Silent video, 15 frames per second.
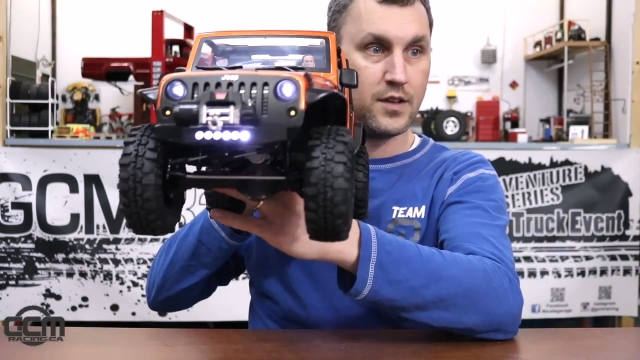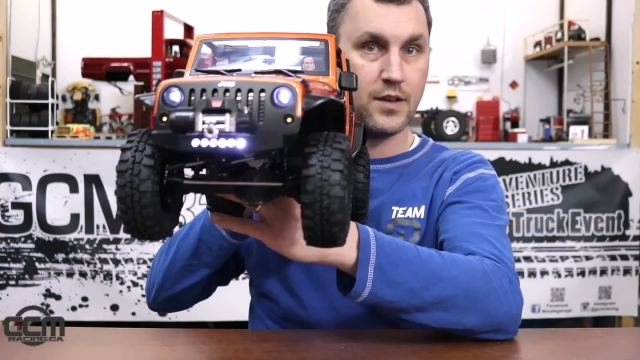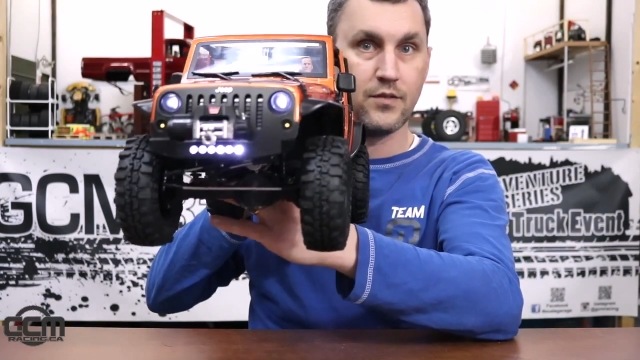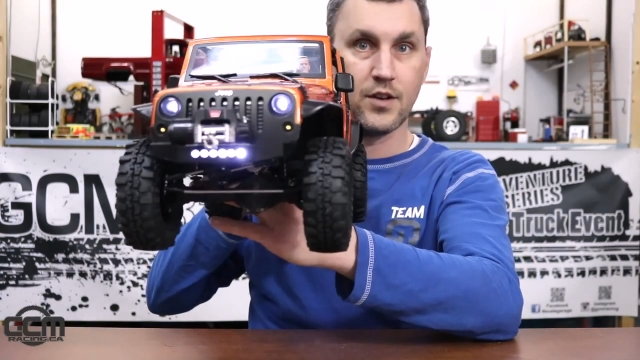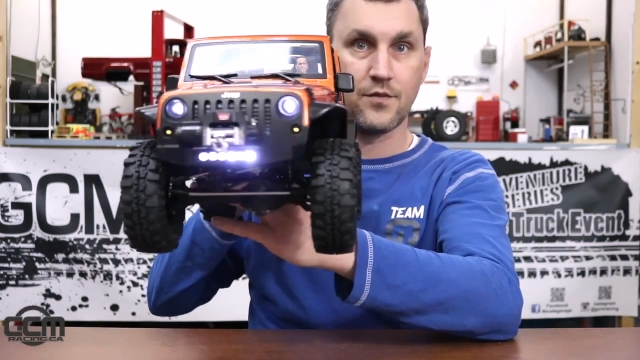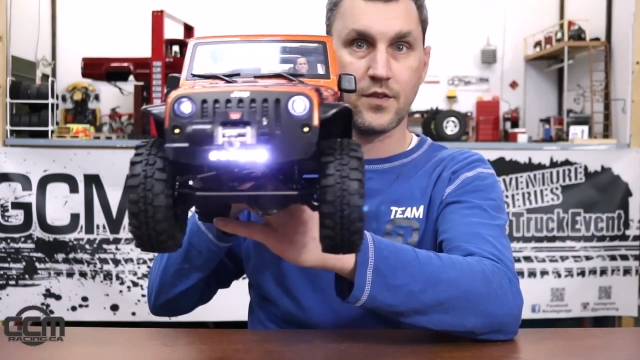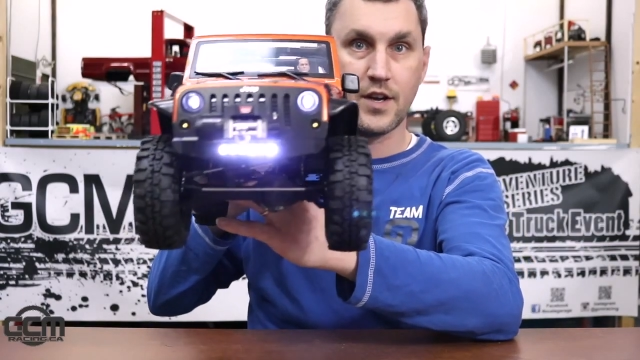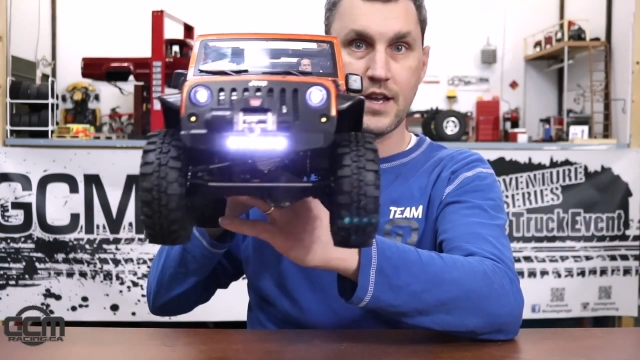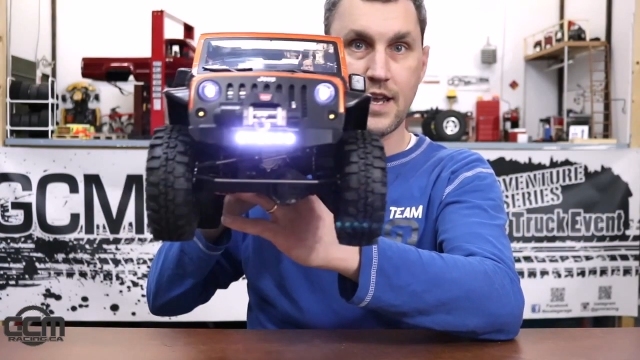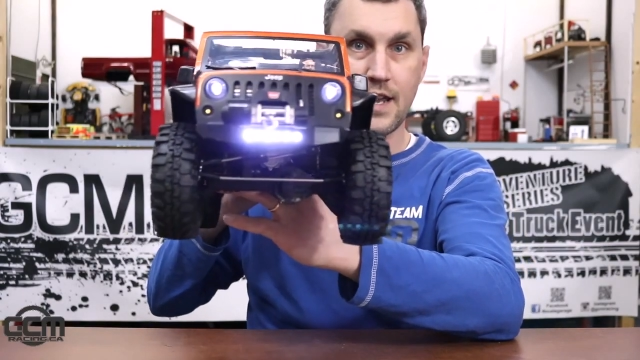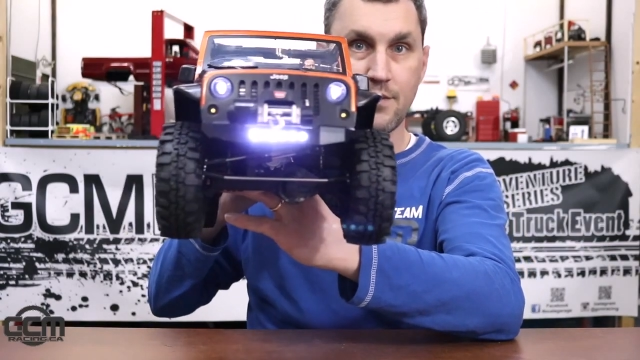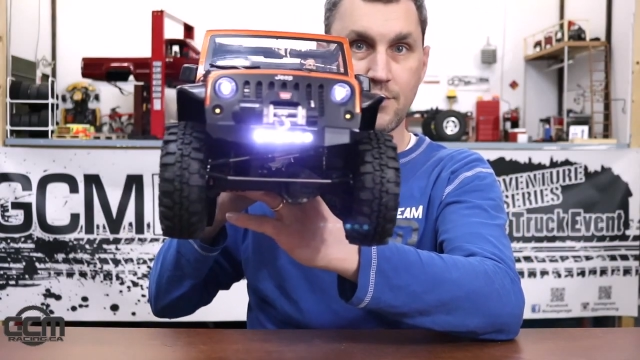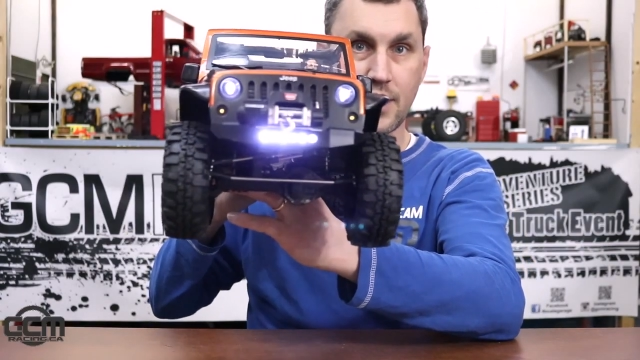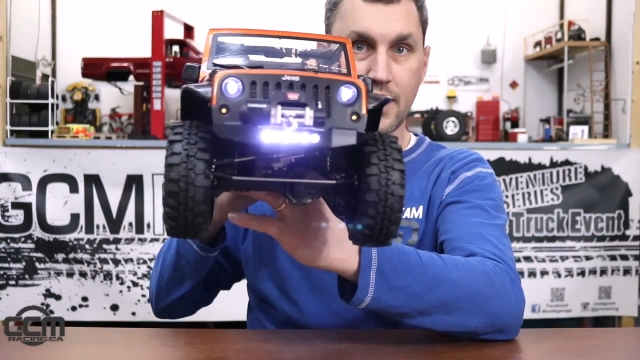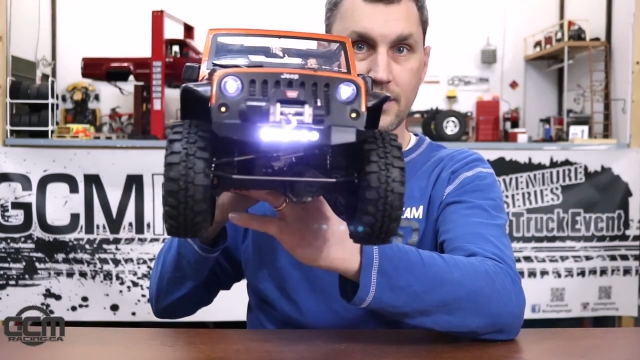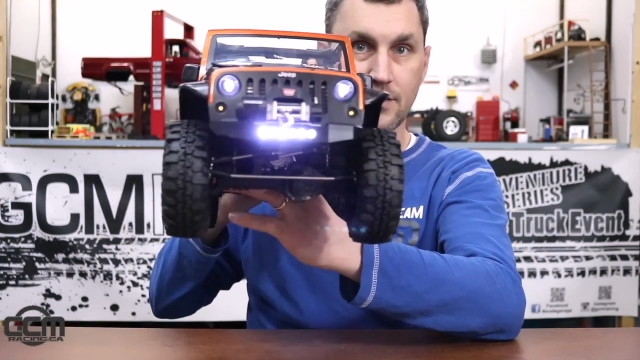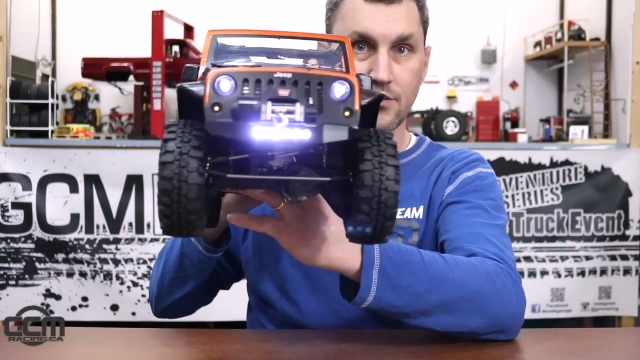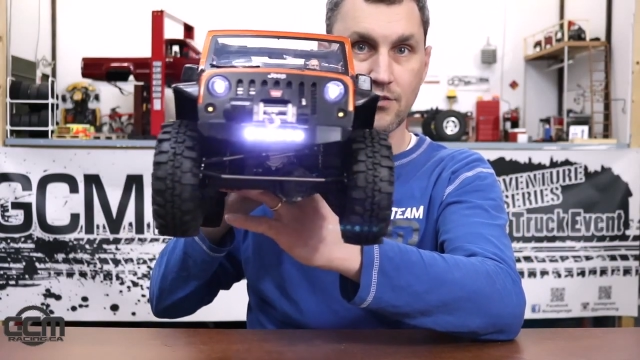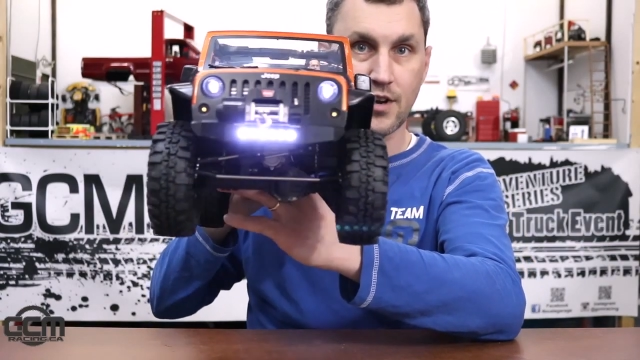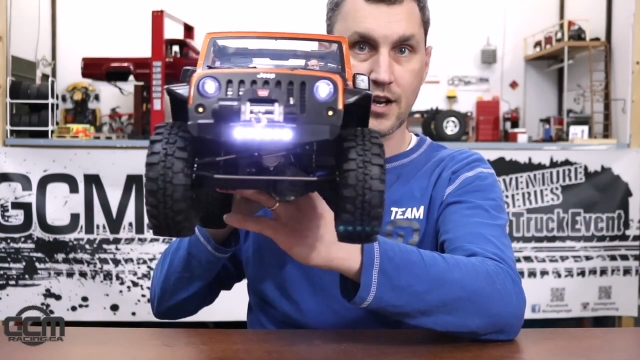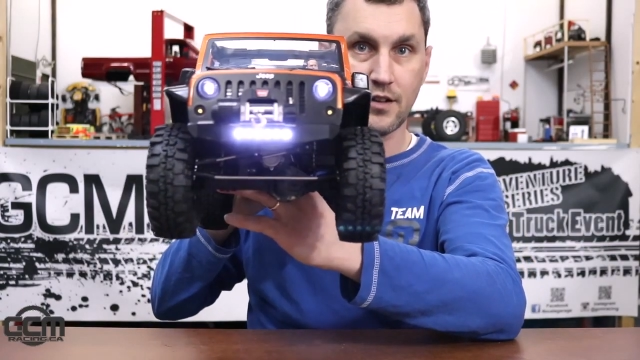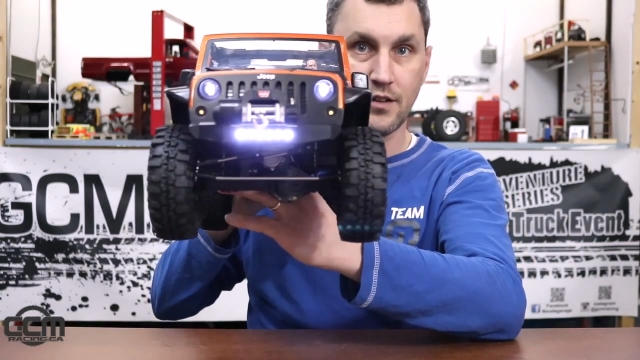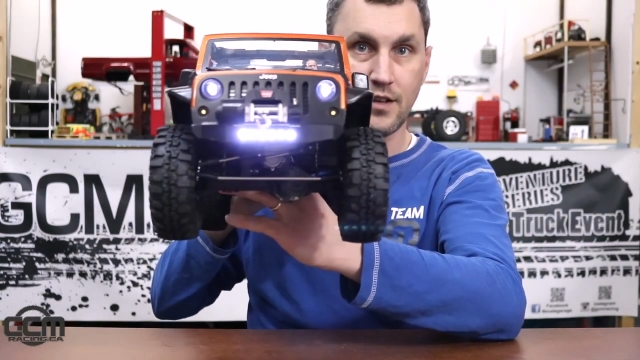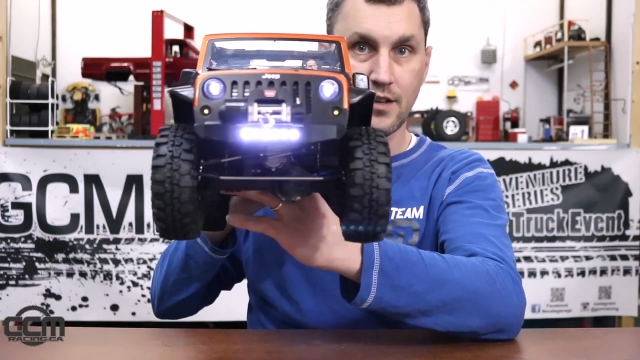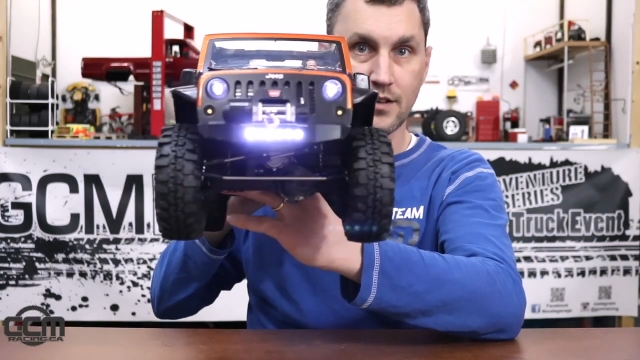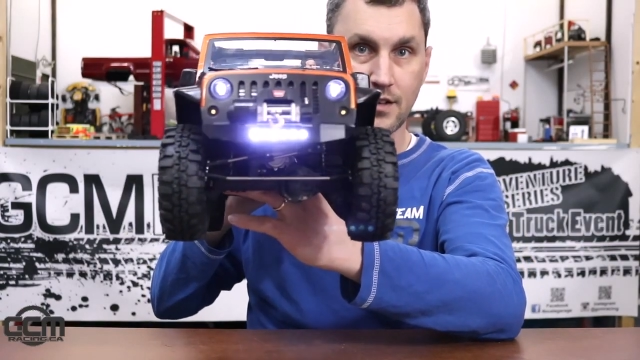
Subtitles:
even if I aim that directly,